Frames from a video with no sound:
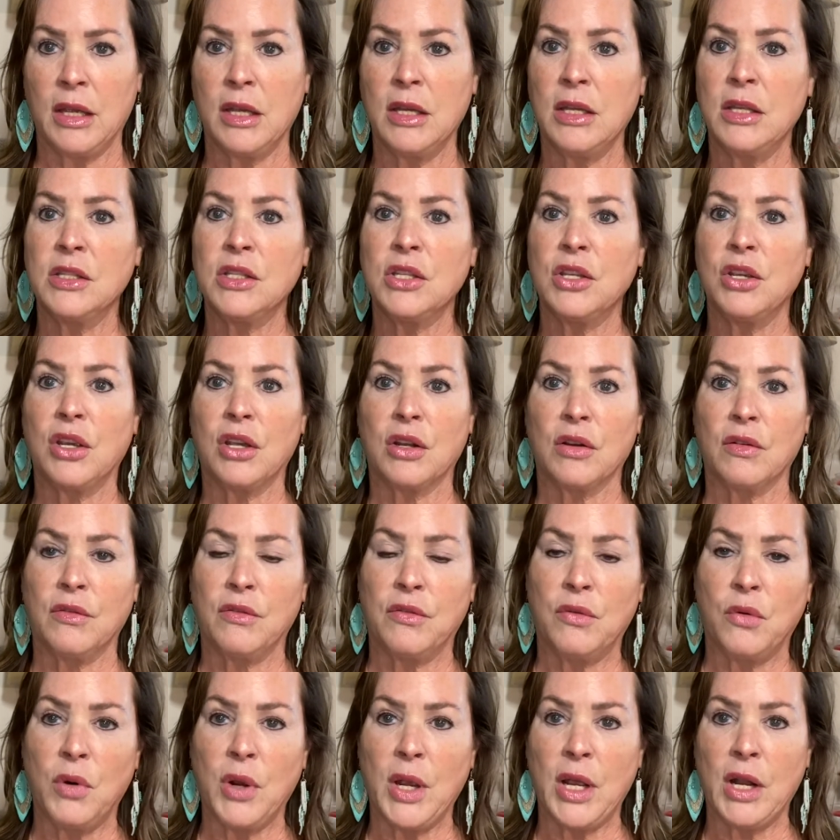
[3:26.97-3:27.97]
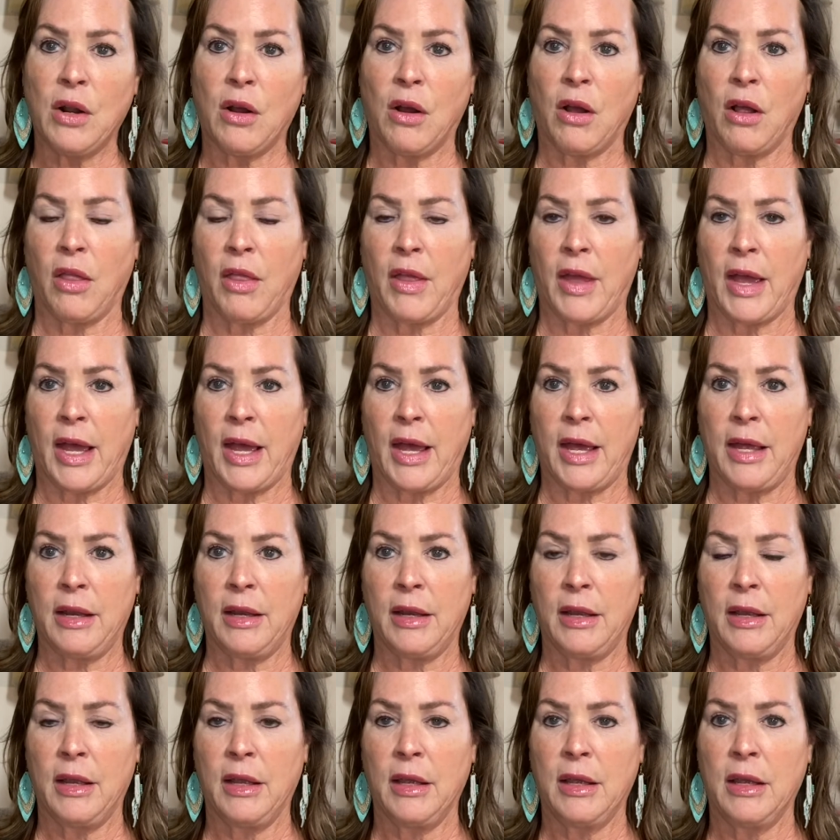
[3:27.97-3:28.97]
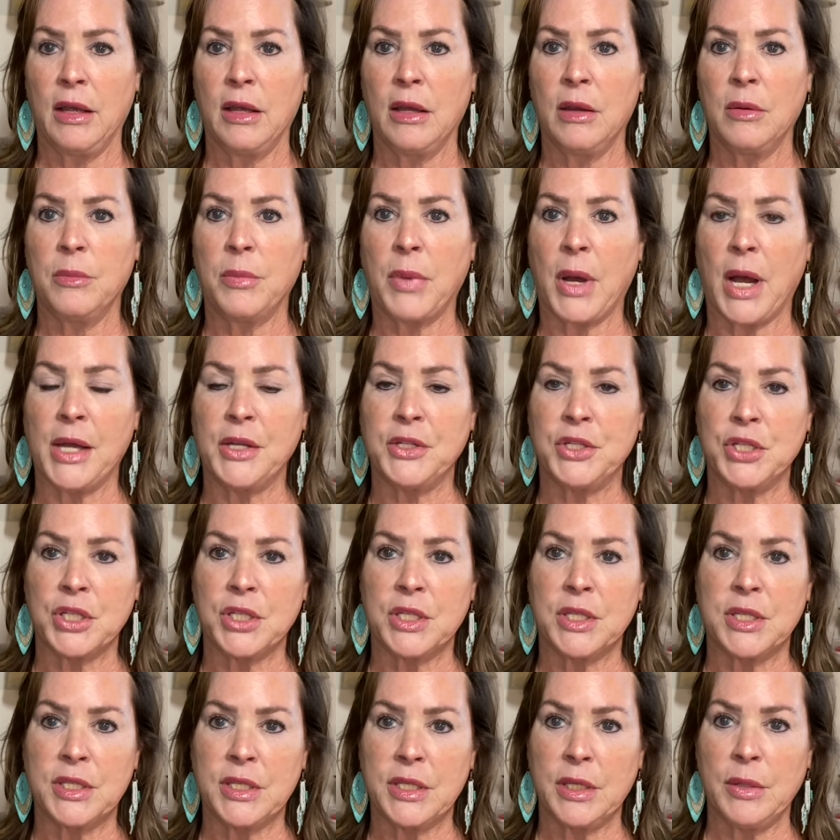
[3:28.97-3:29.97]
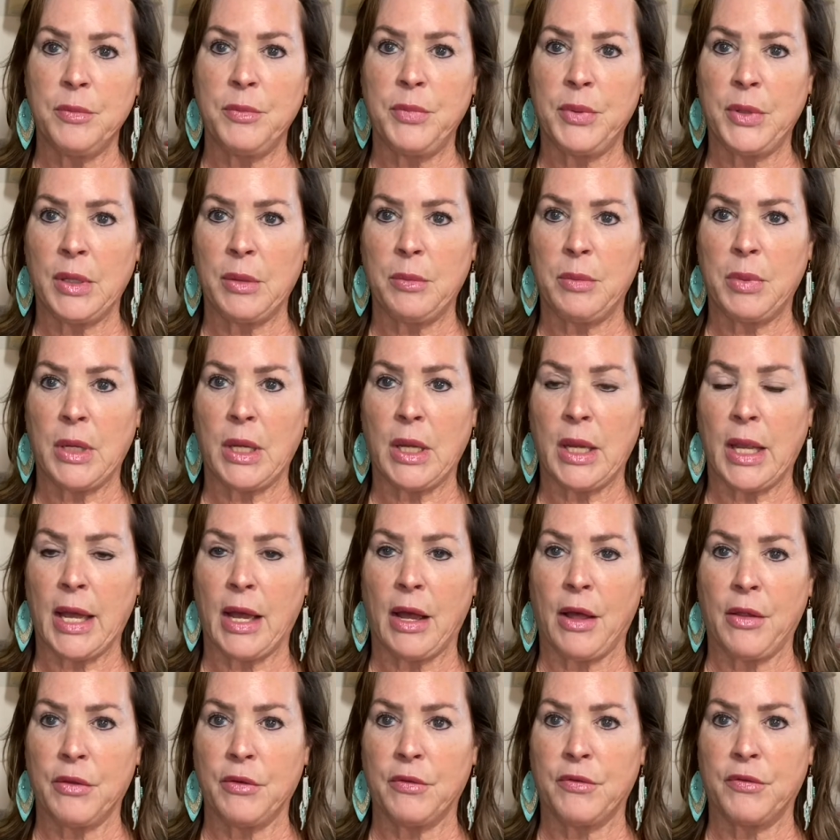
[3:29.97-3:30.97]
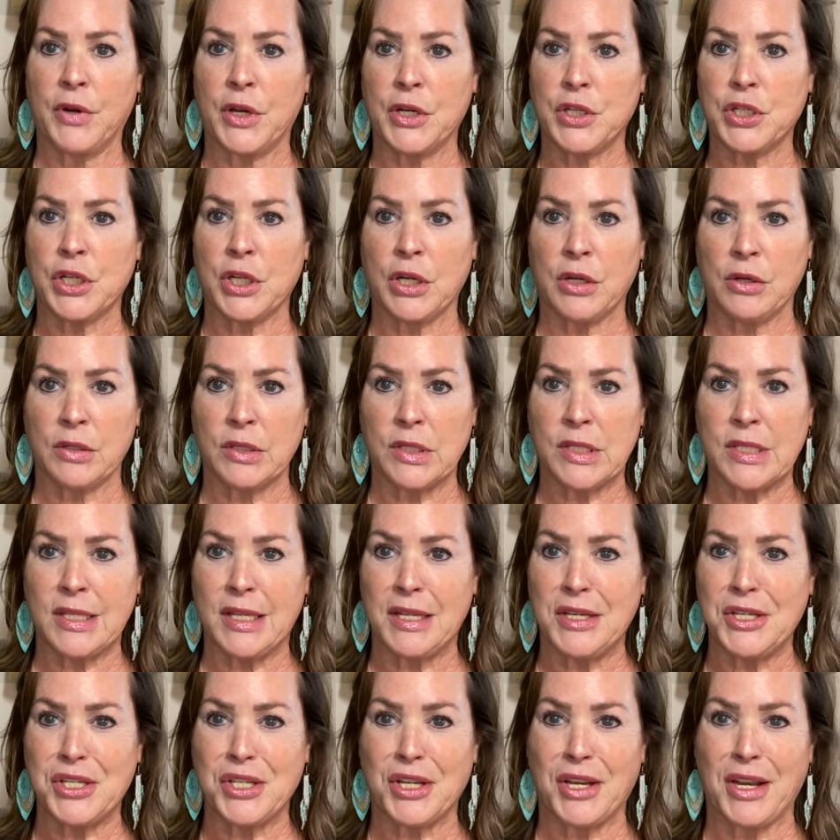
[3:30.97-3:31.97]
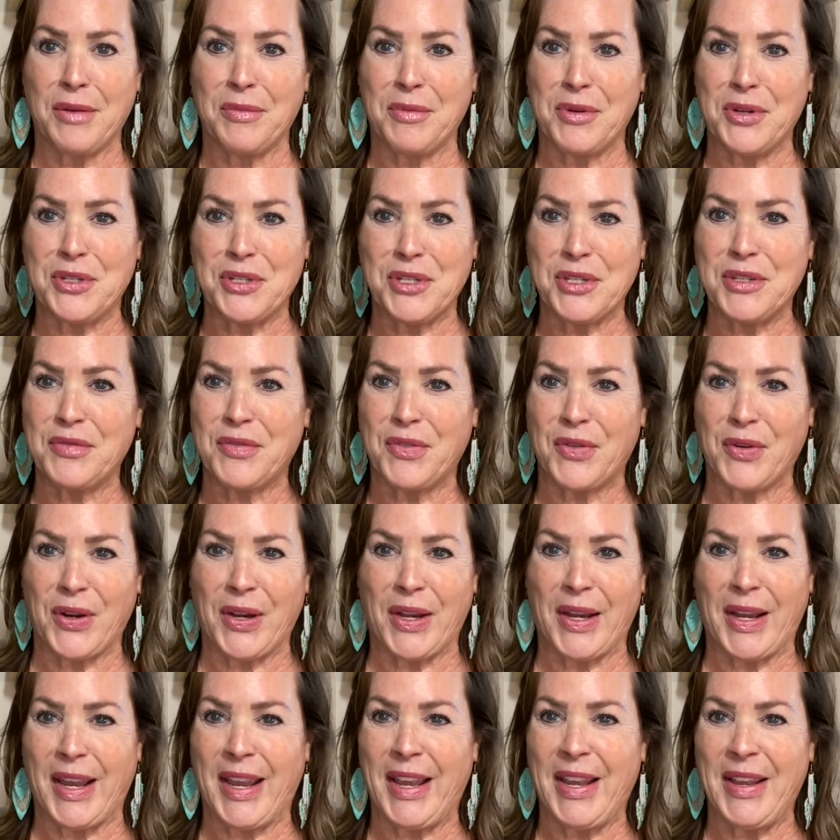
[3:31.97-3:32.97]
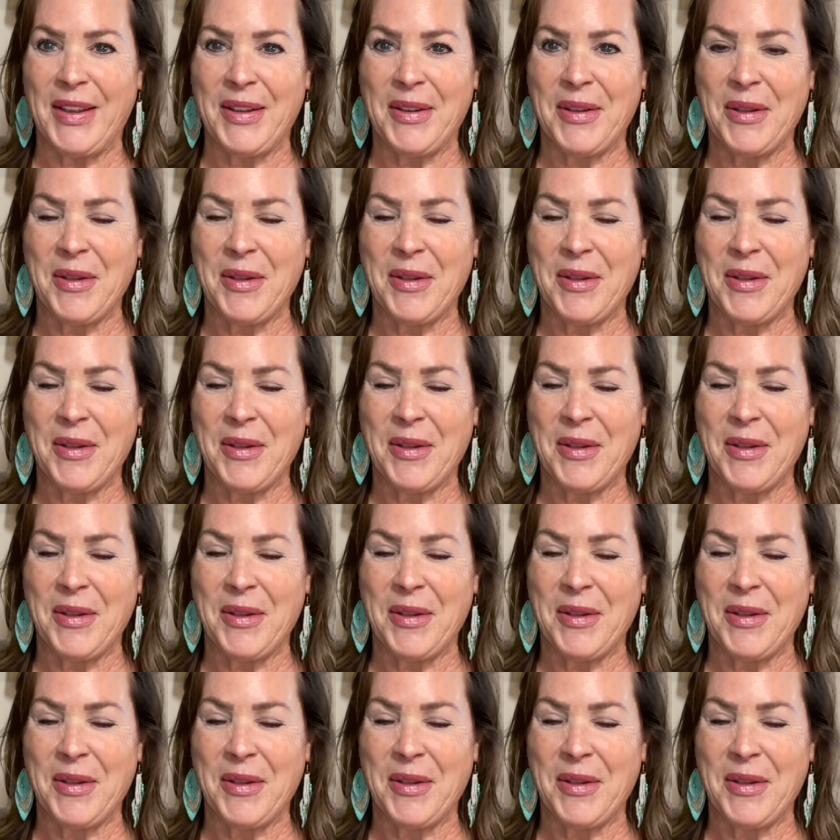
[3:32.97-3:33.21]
So you can avoid all that by just simply being out in the fresh air and sunshine, which is free.